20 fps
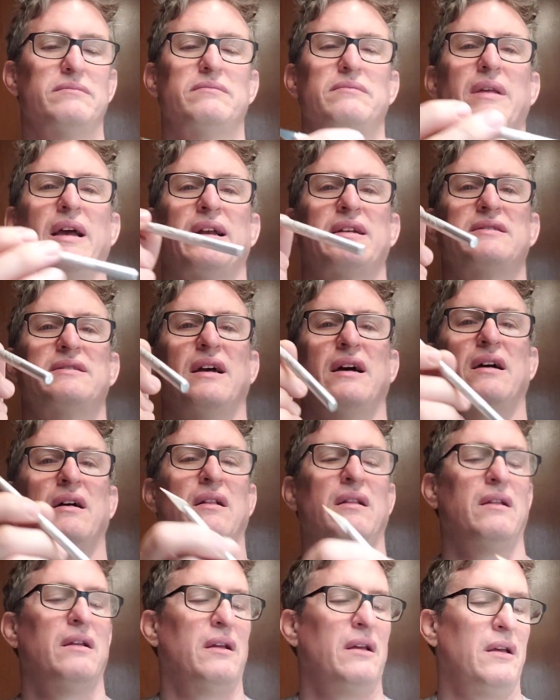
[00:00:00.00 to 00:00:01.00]

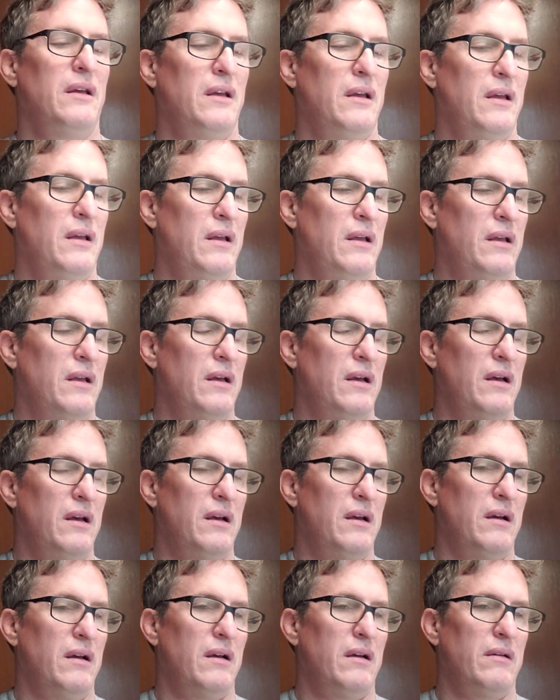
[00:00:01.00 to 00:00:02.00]
Excel,
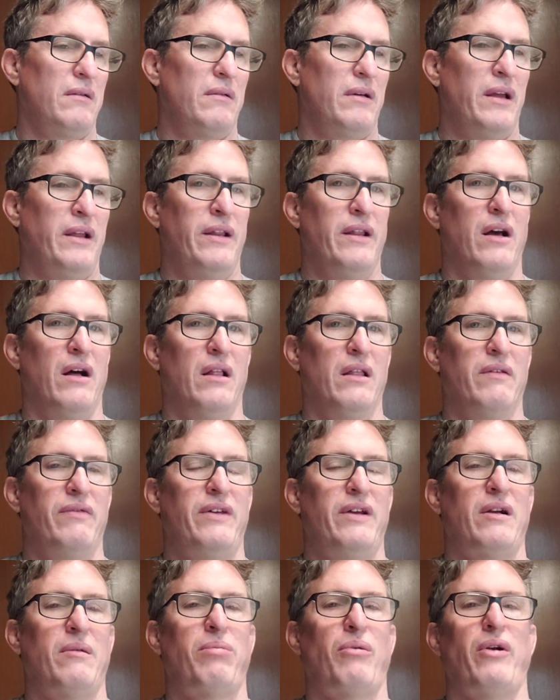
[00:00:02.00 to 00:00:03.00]
and all of
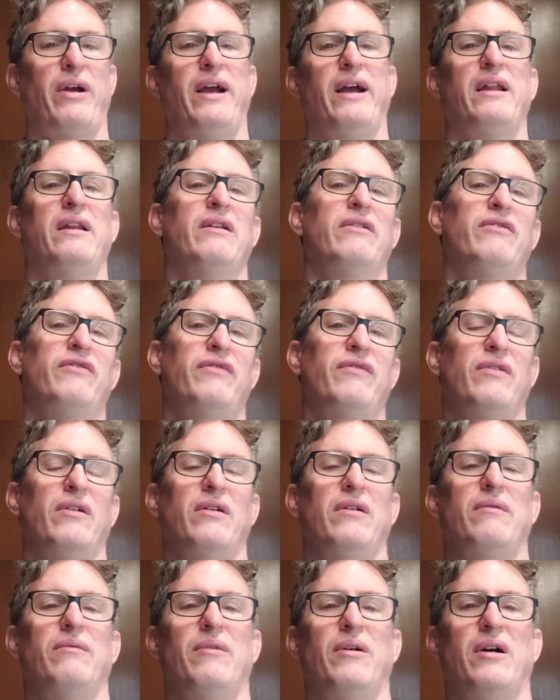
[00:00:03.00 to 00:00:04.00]
their brand of
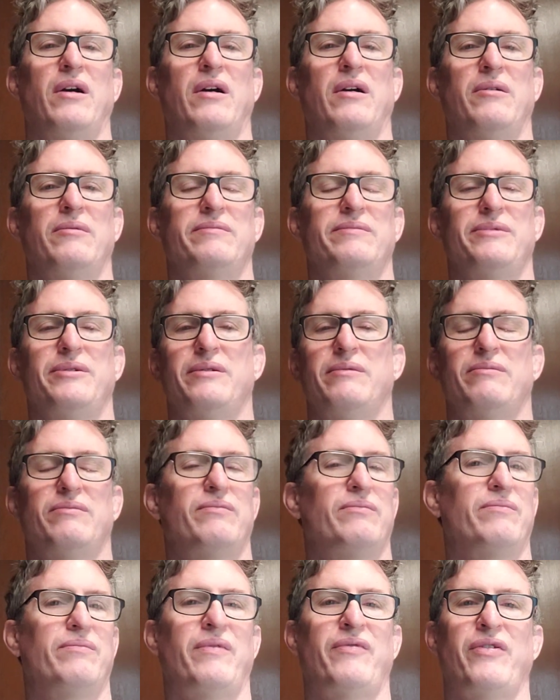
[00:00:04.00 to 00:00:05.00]

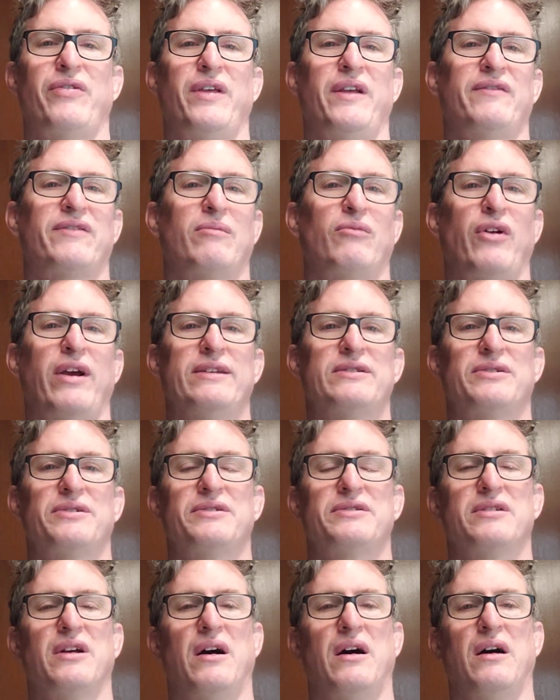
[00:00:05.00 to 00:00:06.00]
everything from razor
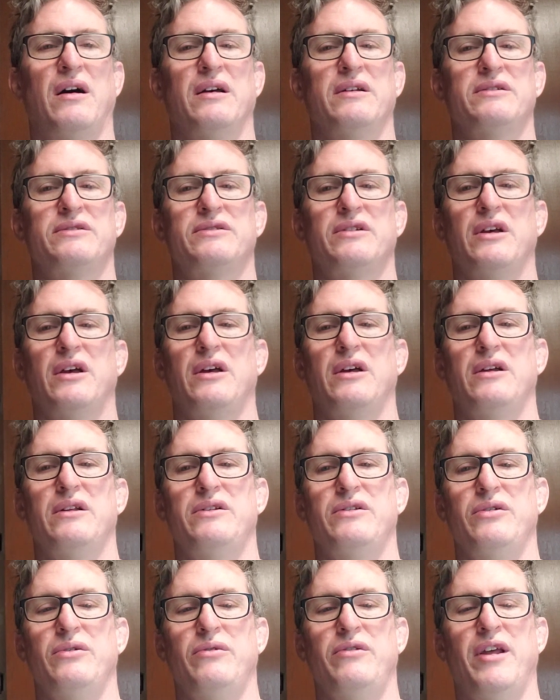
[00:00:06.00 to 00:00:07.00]
saws
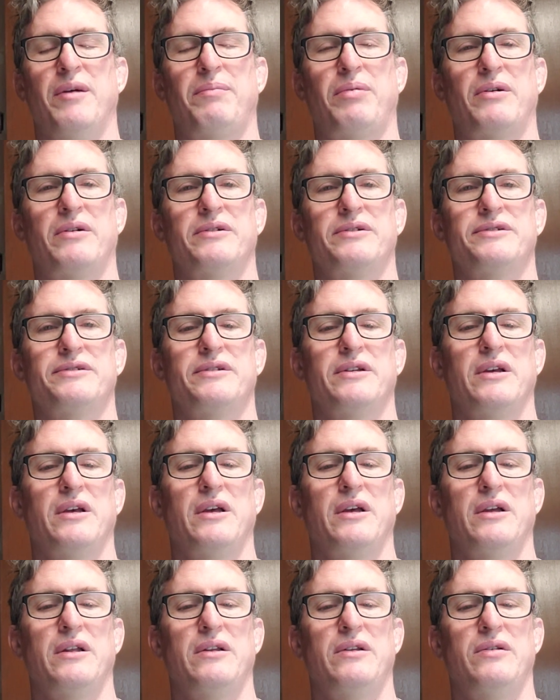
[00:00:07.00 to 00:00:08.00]
to nippers
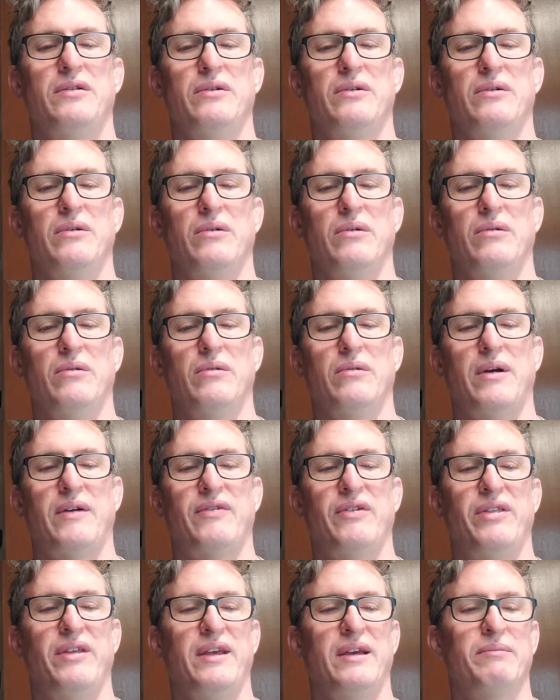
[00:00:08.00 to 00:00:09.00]
to
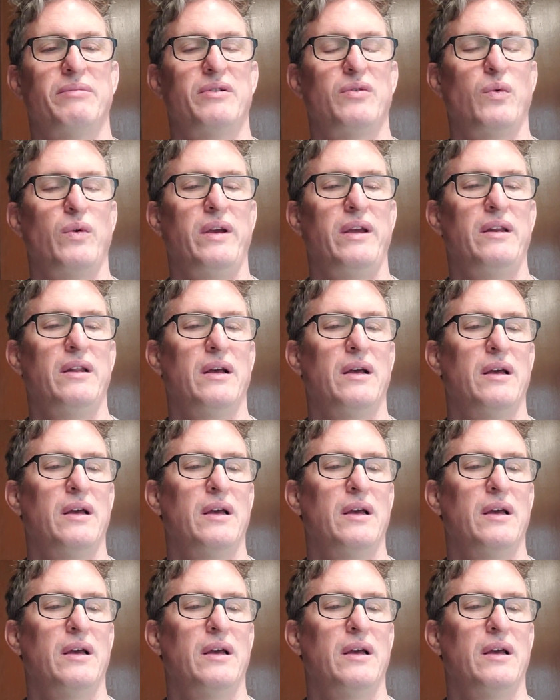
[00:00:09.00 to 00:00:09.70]
everything in between.